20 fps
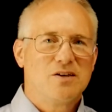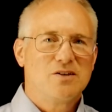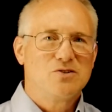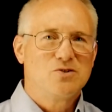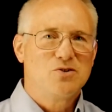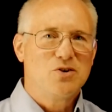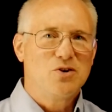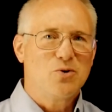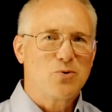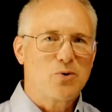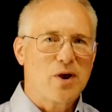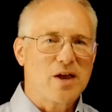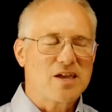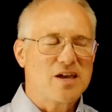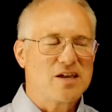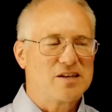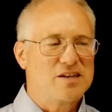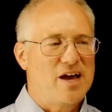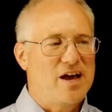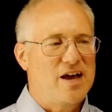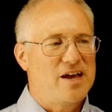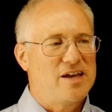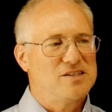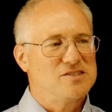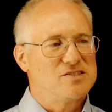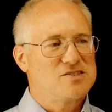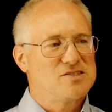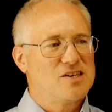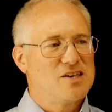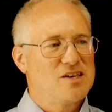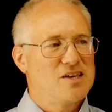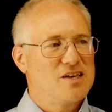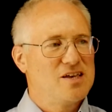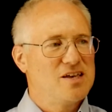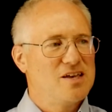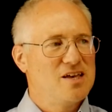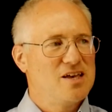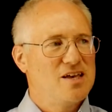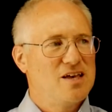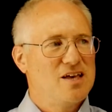Do you recognize
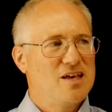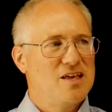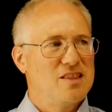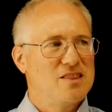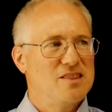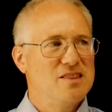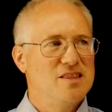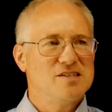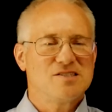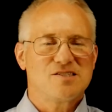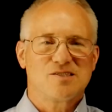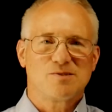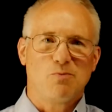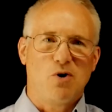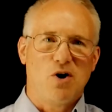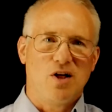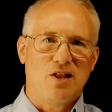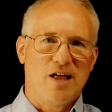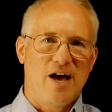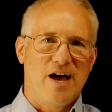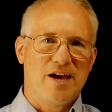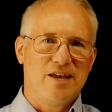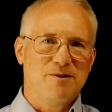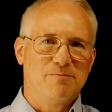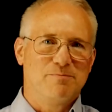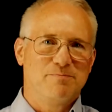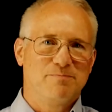this small item?